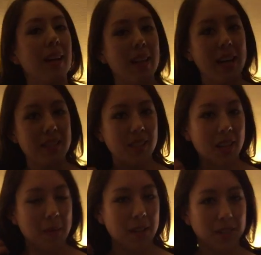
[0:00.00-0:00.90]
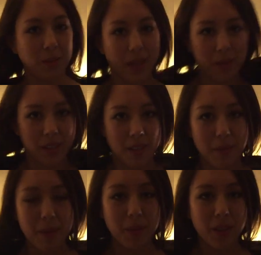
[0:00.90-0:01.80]
And lastly, I'm actually wearing one of the
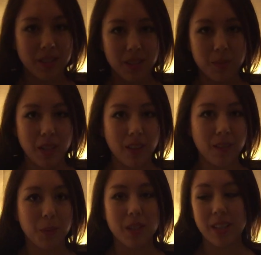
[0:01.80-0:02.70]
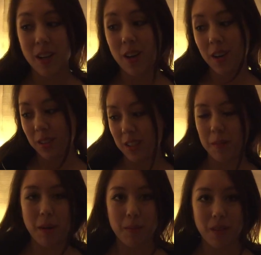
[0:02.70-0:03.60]
BAPE hoodies as well, which I hauled
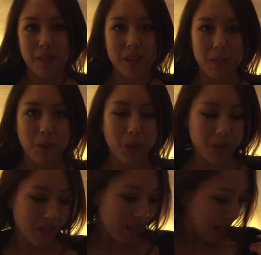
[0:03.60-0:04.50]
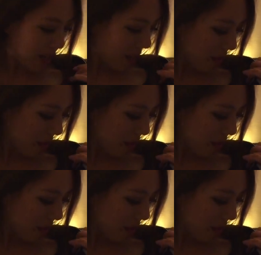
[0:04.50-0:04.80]
in my previous portion.